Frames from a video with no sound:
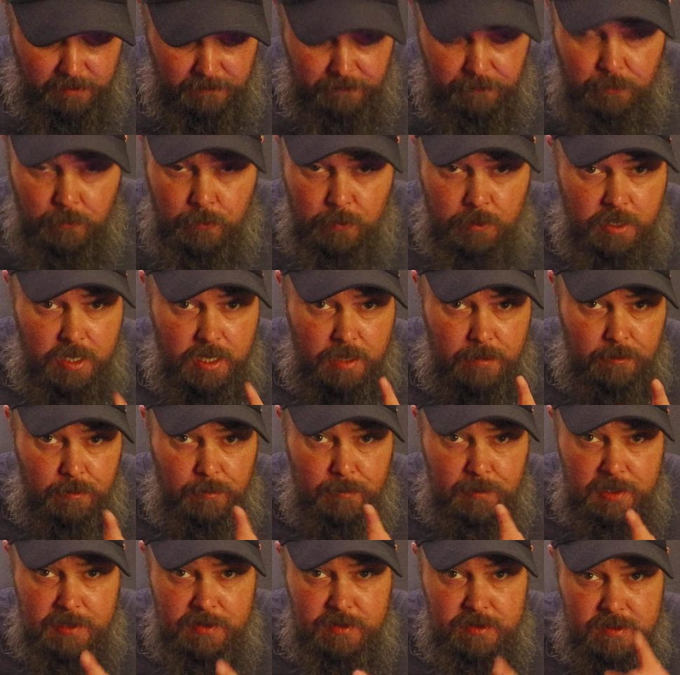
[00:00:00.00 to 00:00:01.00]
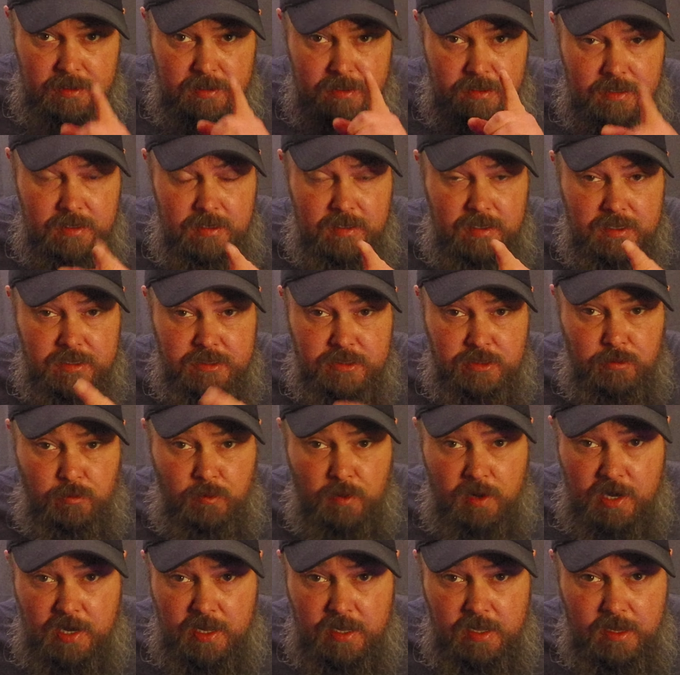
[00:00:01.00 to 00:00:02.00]
4 cable method is the
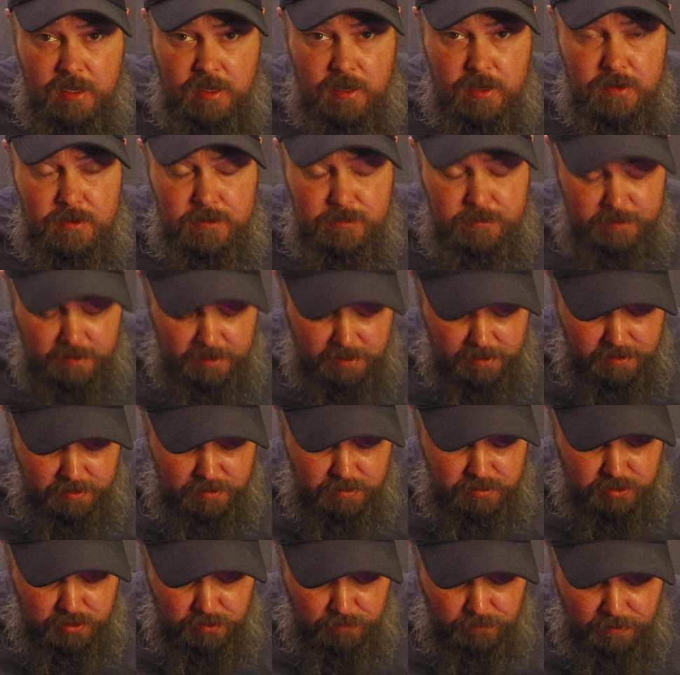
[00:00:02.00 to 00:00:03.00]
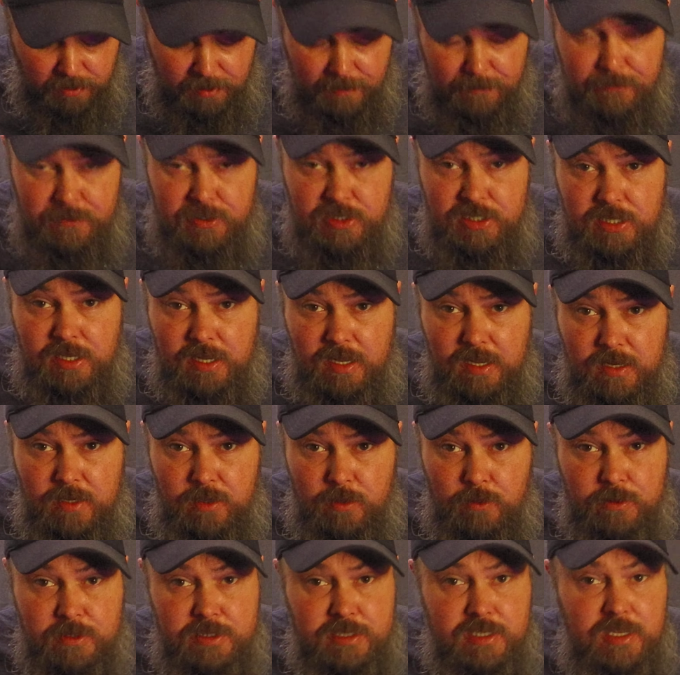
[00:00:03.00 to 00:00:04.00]
way to go. I use the Reb G8
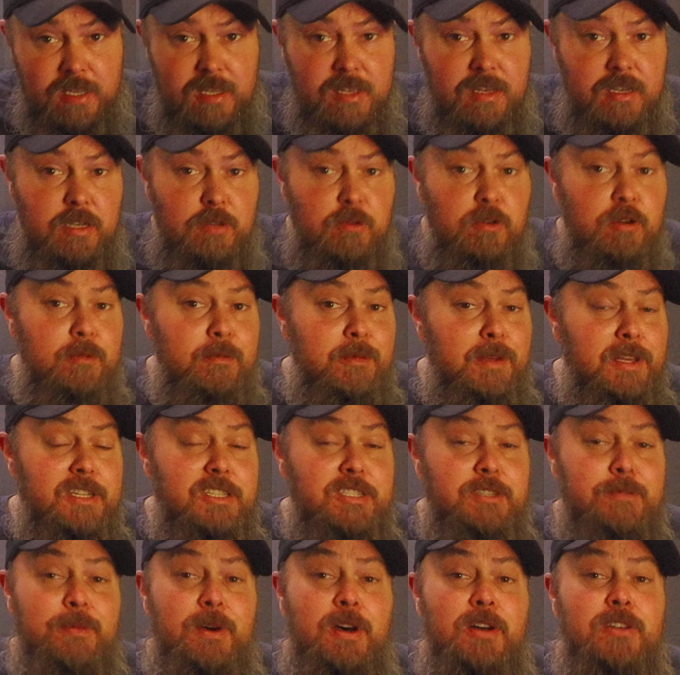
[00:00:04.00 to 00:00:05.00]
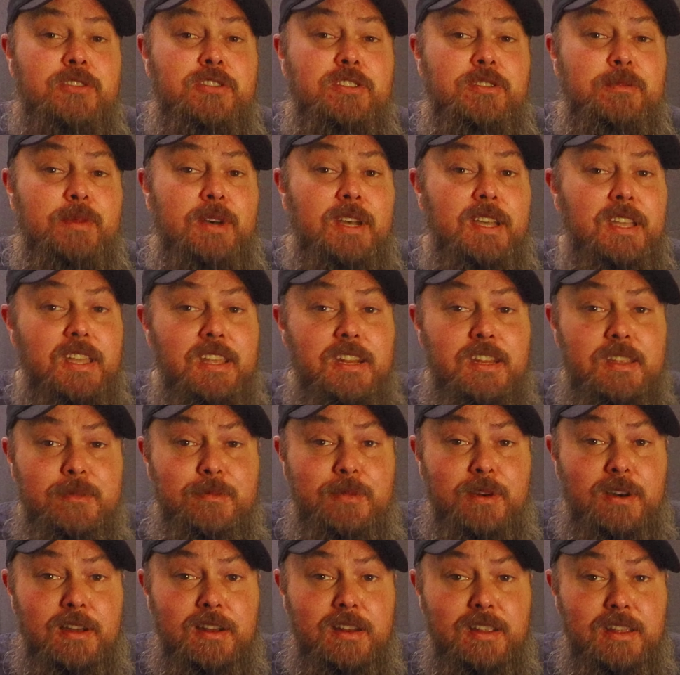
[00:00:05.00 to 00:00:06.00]
noise gate. No, I'm not sponsored by
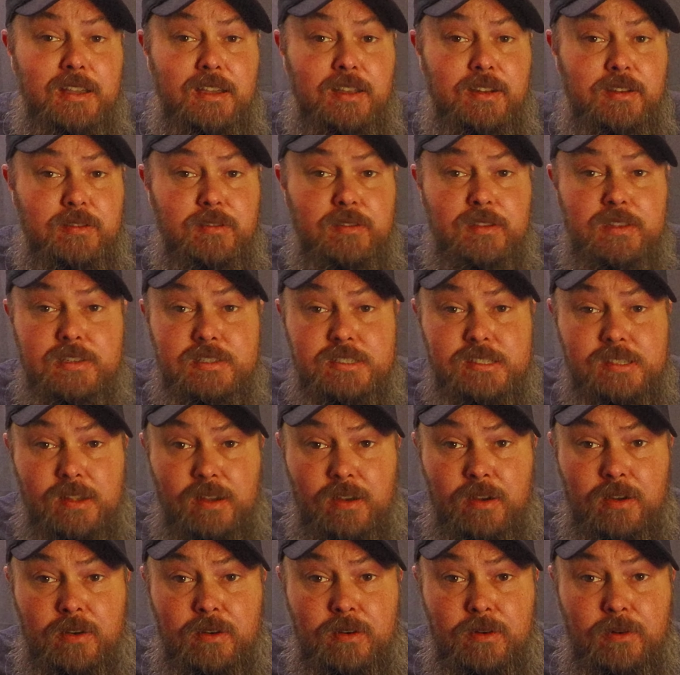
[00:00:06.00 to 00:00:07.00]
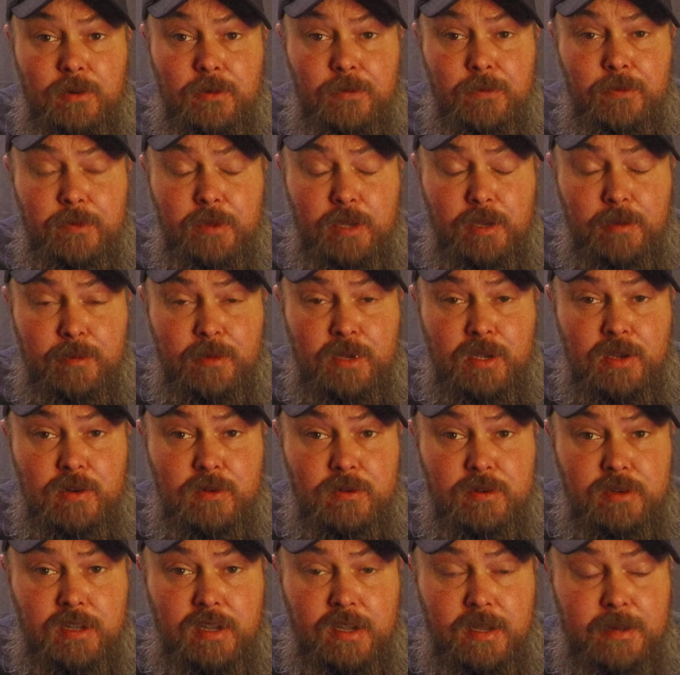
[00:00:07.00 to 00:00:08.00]
anybody. I do this all on my
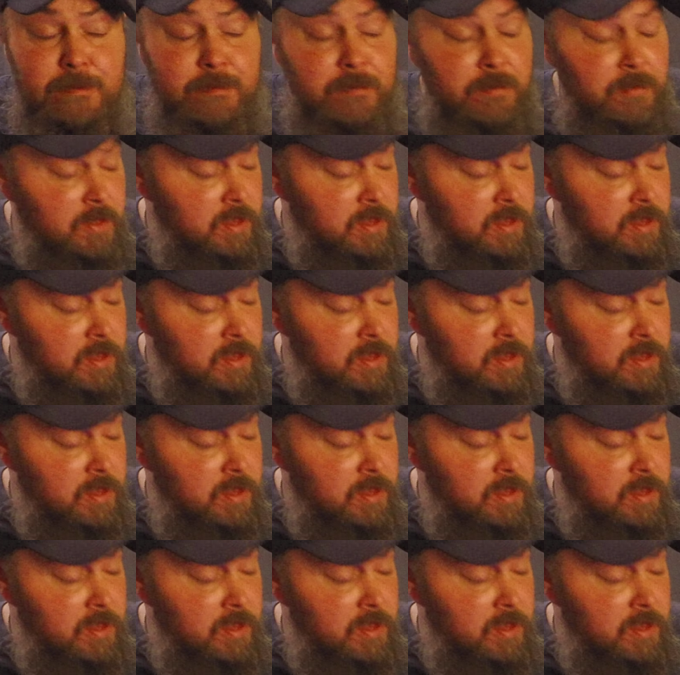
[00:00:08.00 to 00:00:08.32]
own dime.